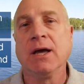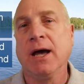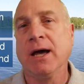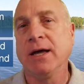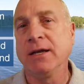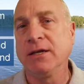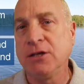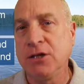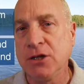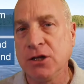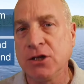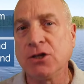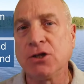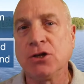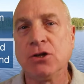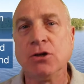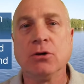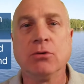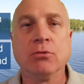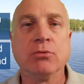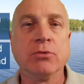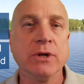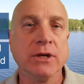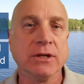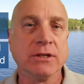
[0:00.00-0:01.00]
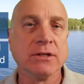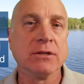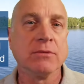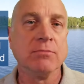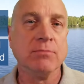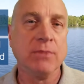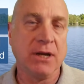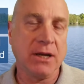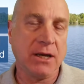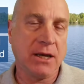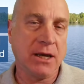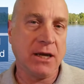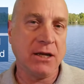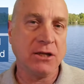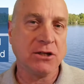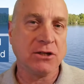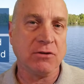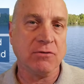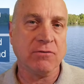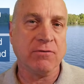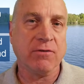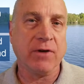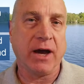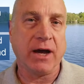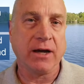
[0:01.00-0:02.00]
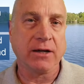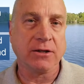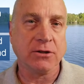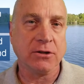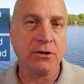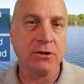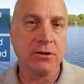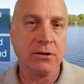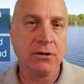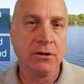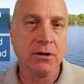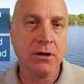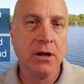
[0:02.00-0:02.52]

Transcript: additional risk mitigation factor,